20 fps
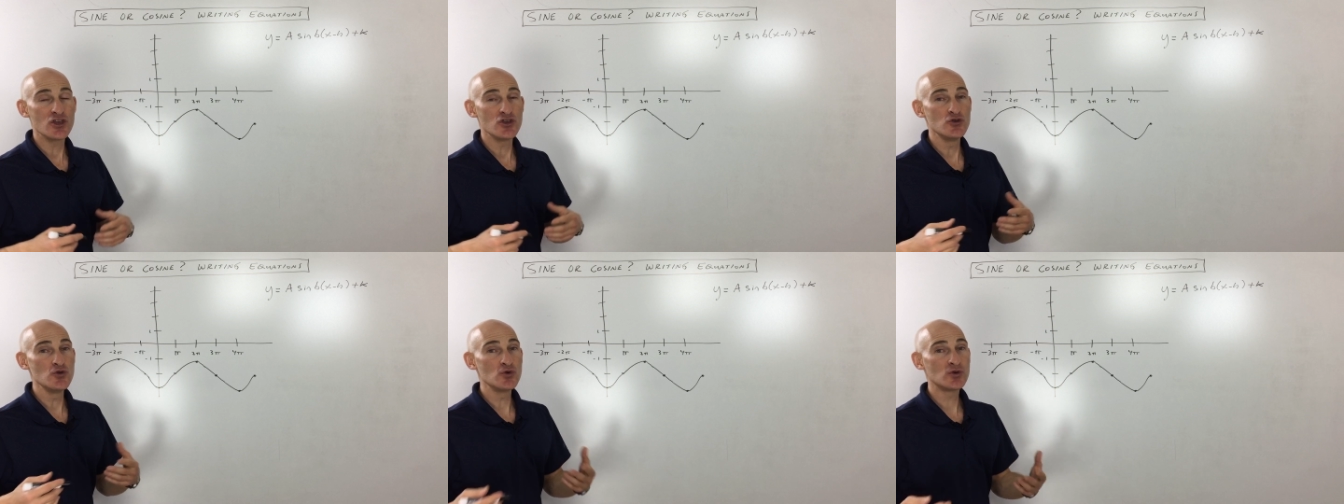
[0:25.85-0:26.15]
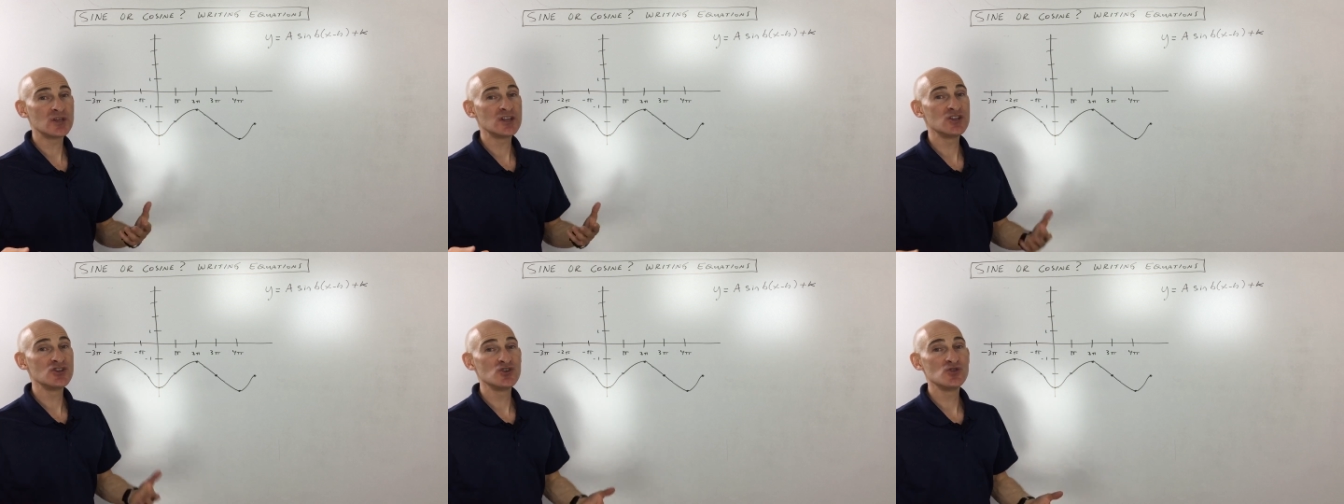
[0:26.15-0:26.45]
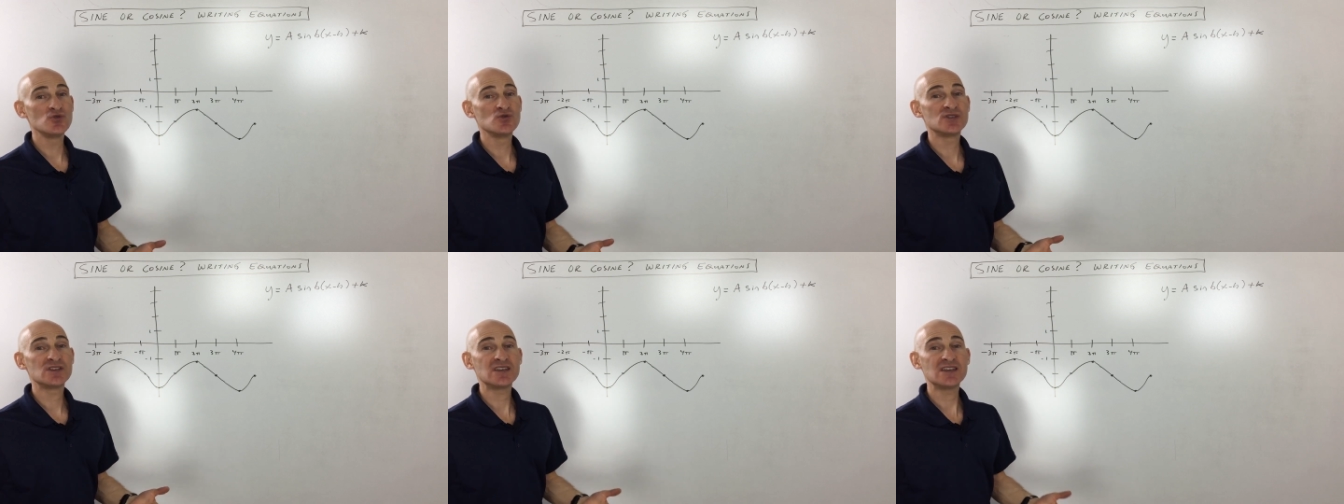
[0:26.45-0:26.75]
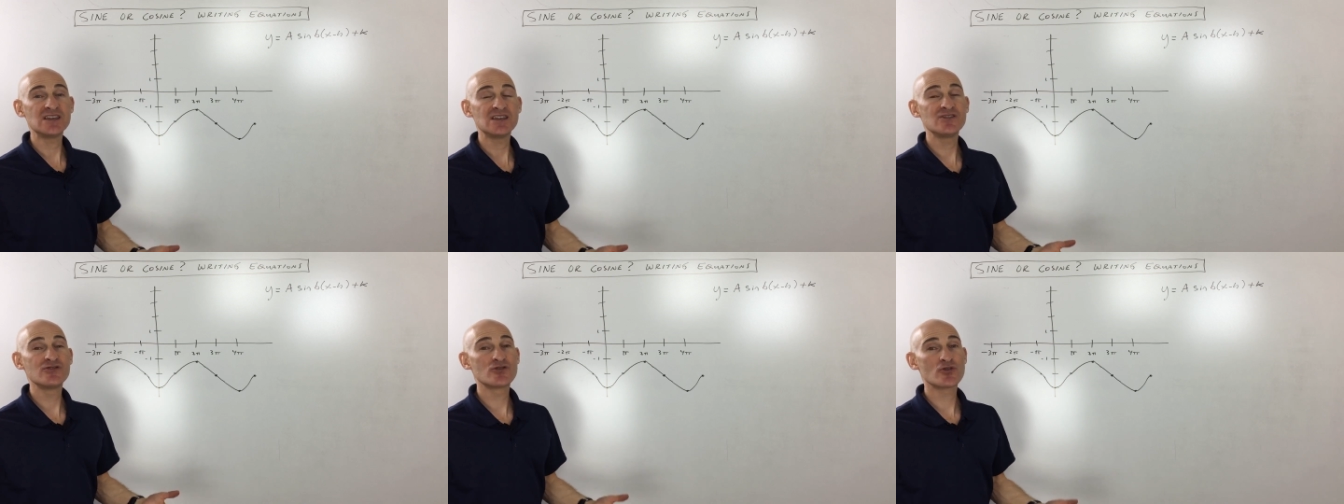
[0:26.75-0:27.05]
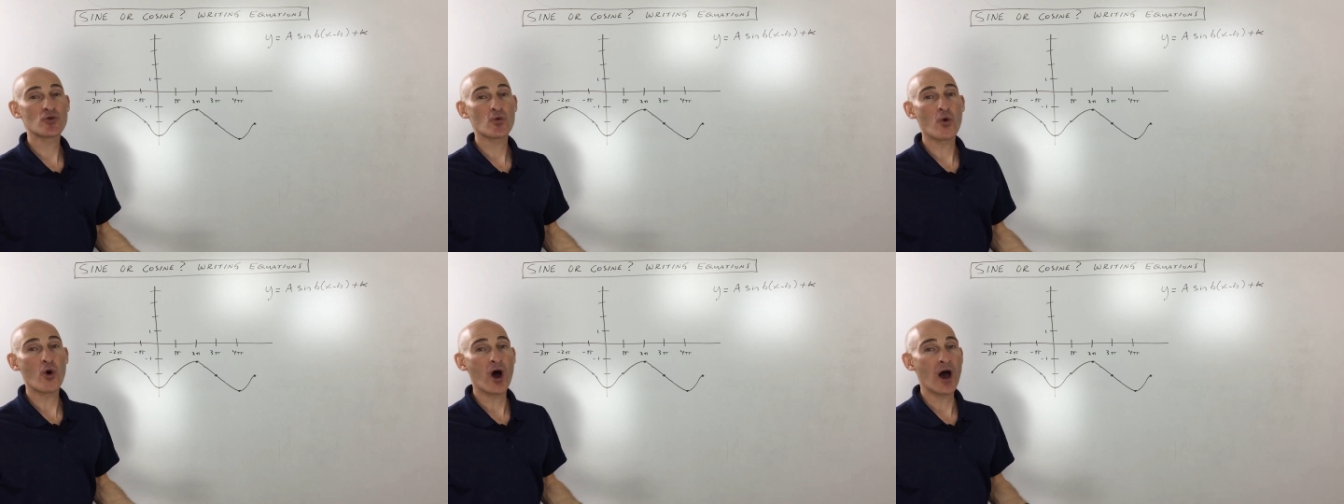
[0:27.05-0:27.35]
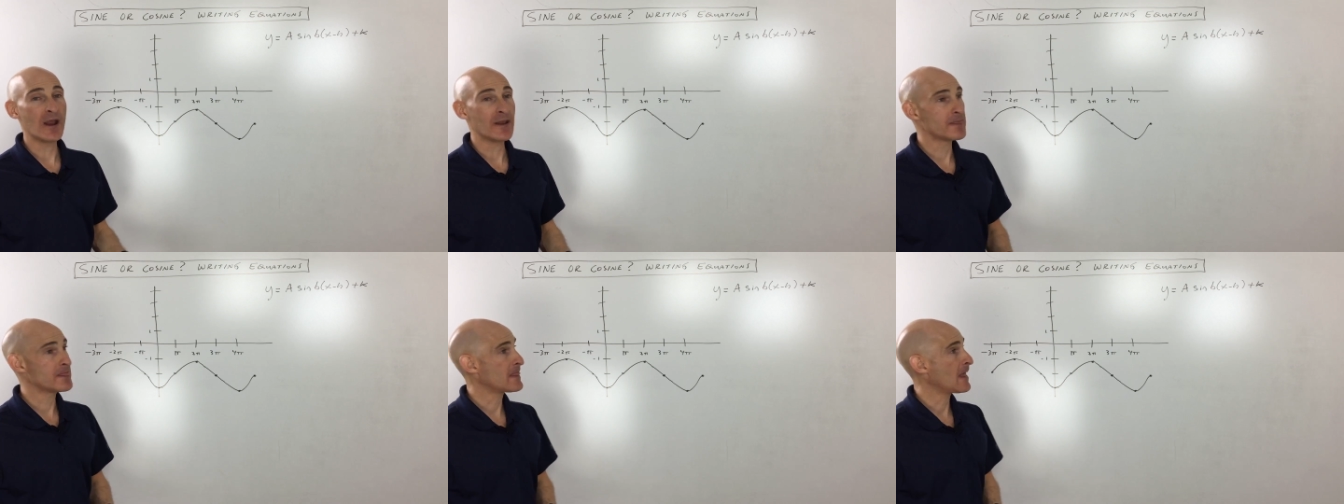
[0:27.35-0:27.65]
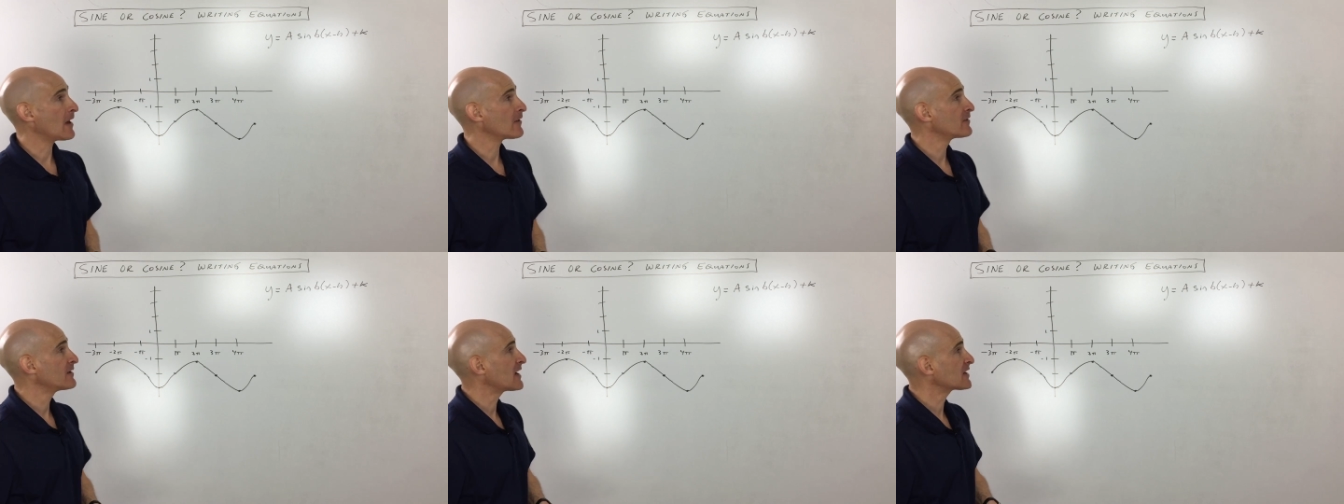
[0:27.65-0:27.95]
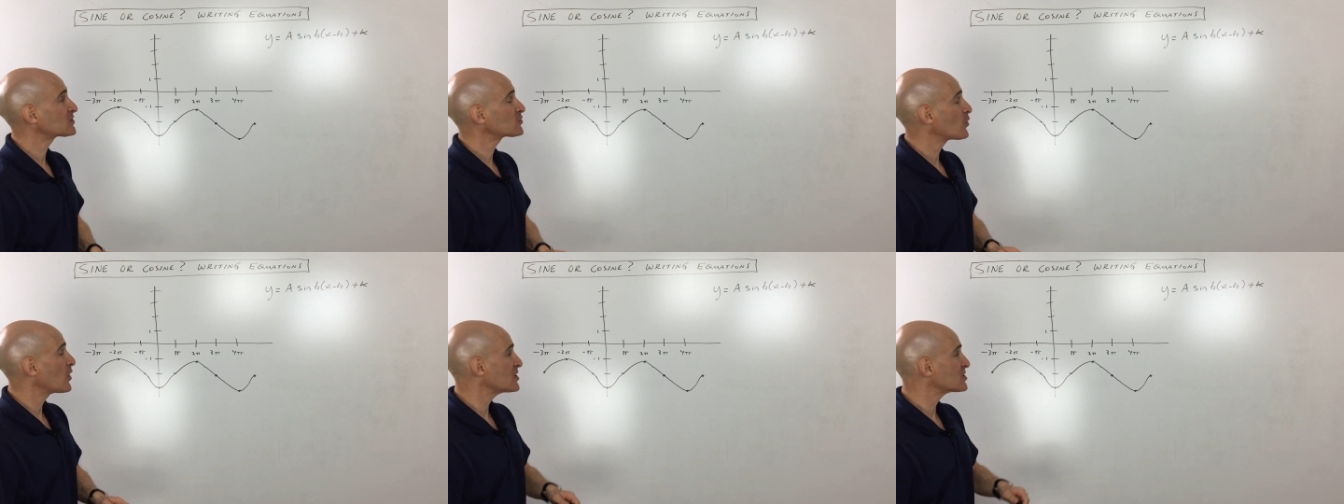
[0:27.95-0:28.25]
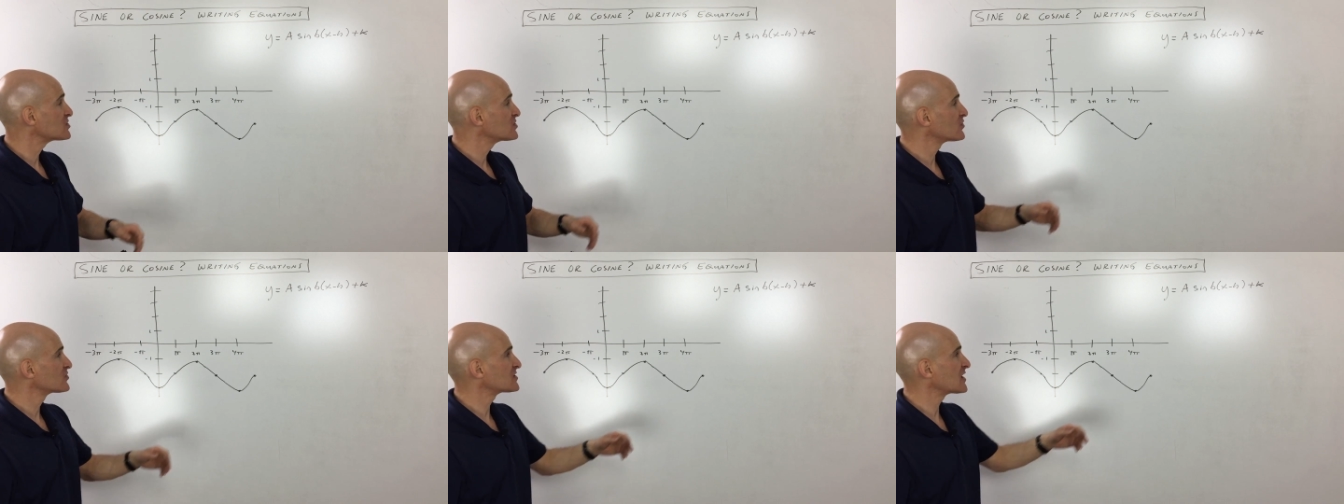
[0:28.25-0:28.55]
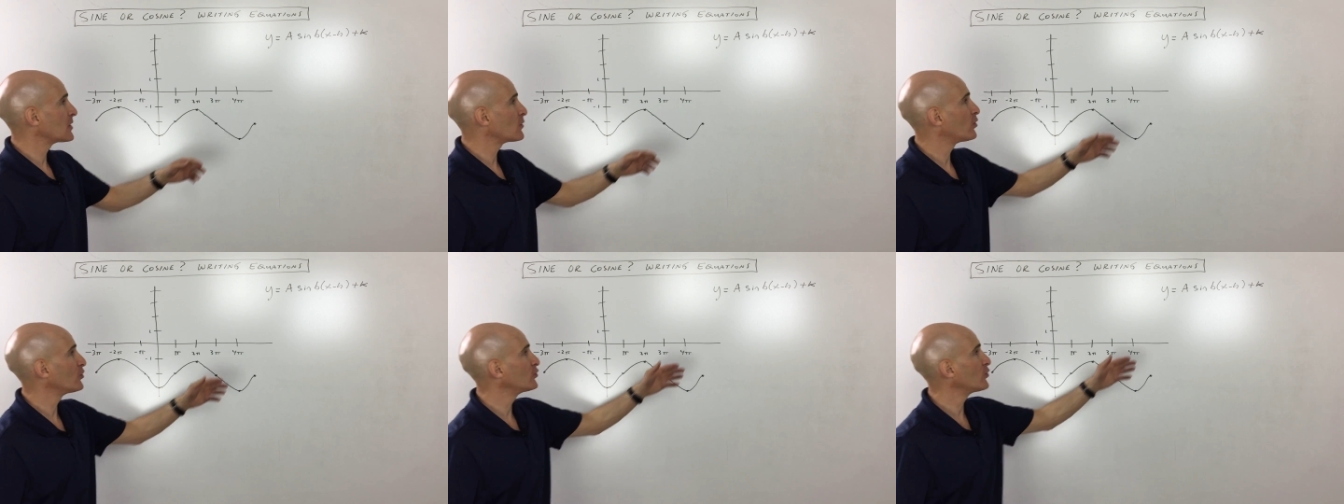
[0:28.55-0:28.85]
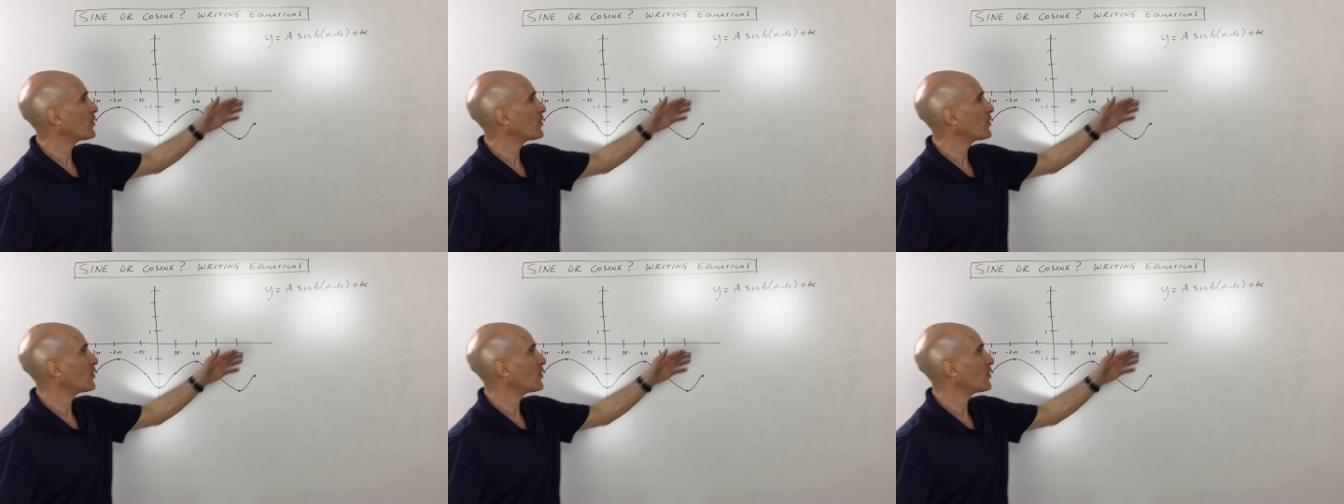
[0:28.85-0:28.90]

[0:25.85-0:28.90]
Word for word: you can use either one. Now, the next question will say, well,